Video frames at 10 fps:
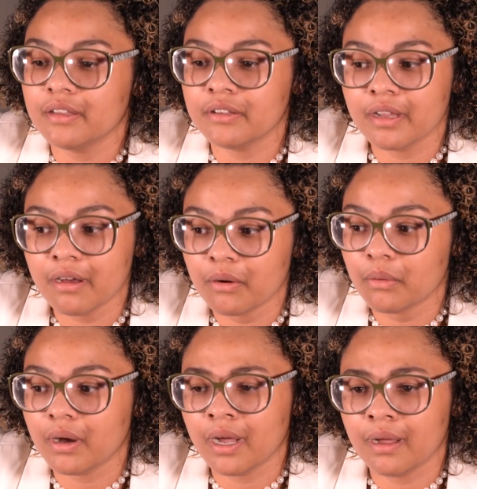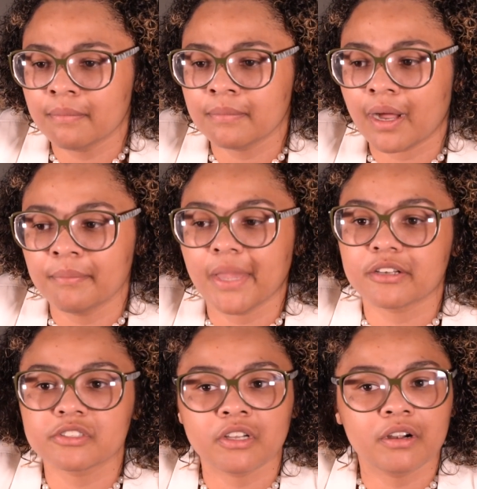I'm
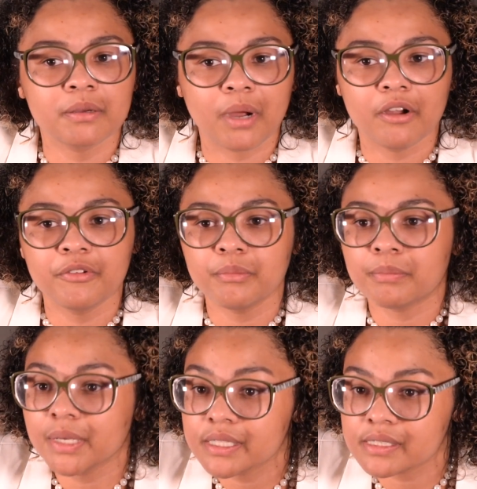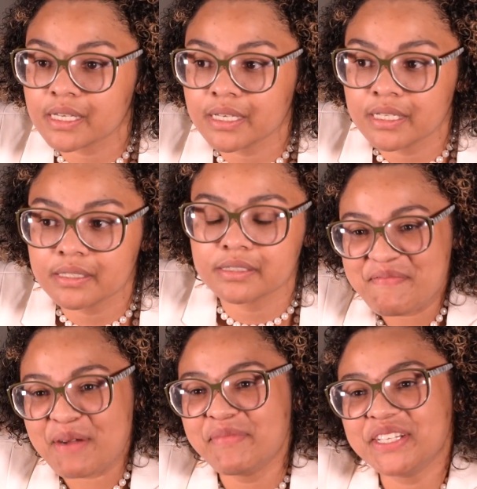now starting my own business.
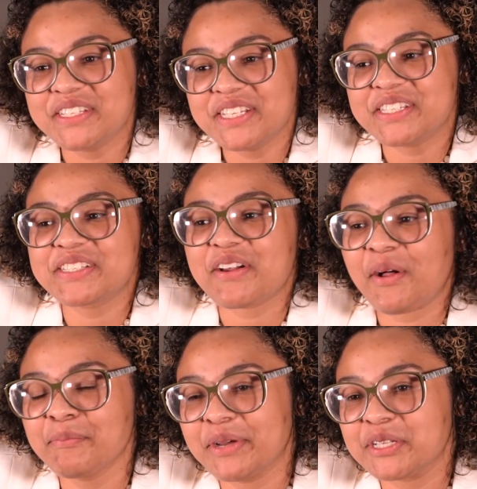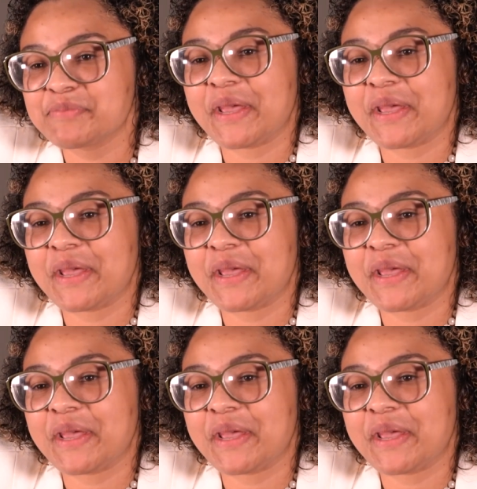My business is called Bell's